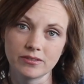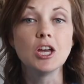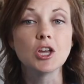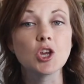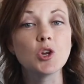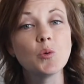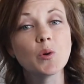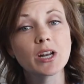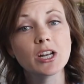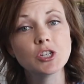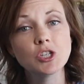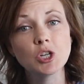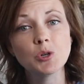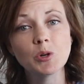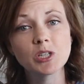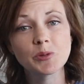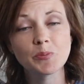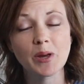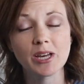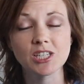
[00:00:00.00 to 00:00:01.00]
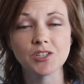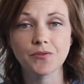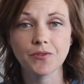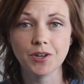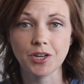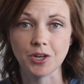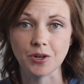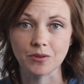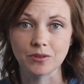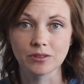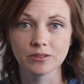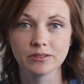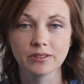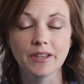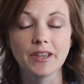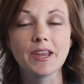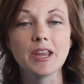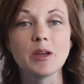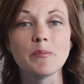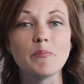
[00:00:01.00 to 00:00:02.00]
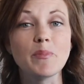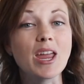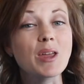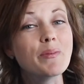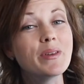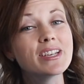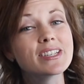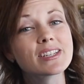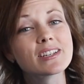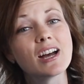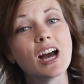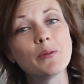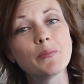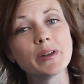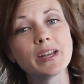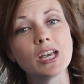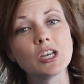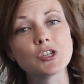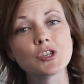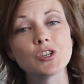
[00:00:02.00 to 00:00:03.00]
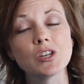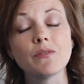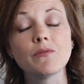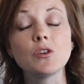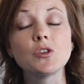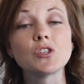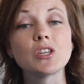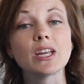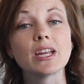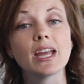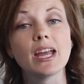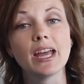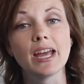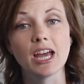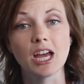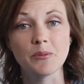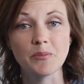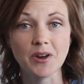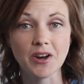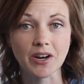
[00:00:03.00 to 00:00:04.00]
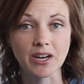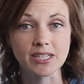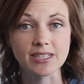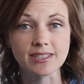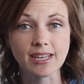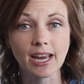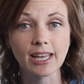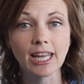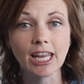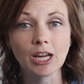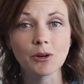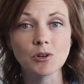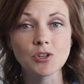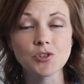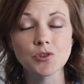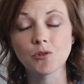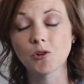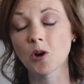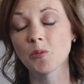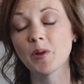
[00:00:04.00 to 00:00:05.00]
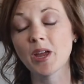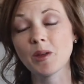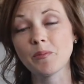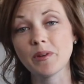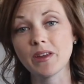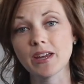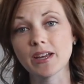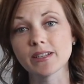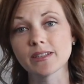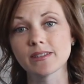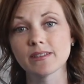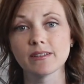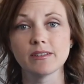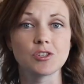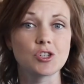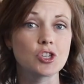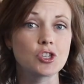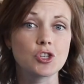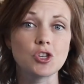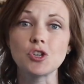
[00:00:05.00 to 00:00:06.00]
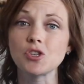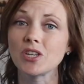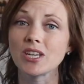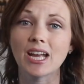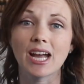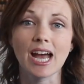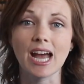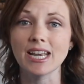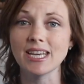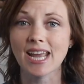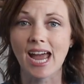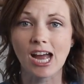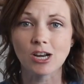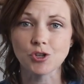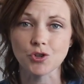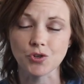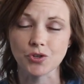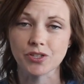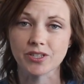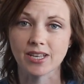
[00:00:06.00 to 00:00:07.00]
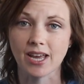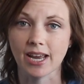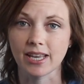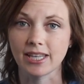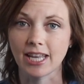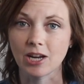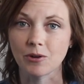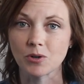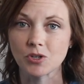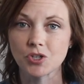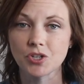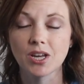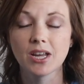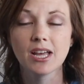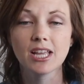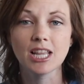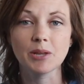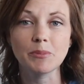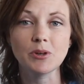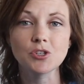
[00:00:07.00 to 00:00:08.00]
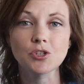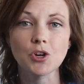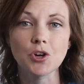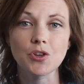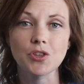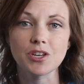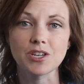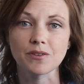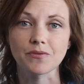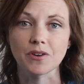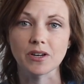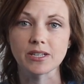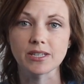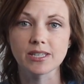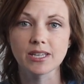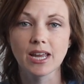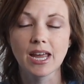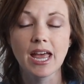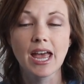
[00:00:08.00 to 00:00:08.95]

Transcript: You want to do what's best for you. Maybe it's a combination of using American Sign Language, or maybe it's just using a natural sign language. Let me show you the difference.